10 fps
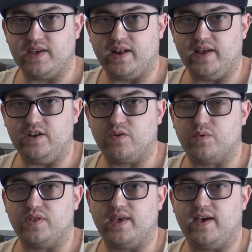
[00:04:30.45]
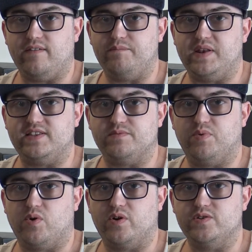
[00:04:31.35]
and I don't really have many
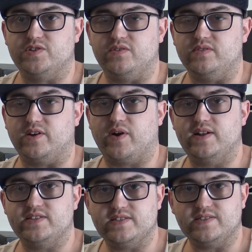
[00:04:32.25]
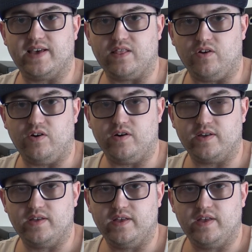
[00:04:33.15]
supporters, so the credits isn't that long,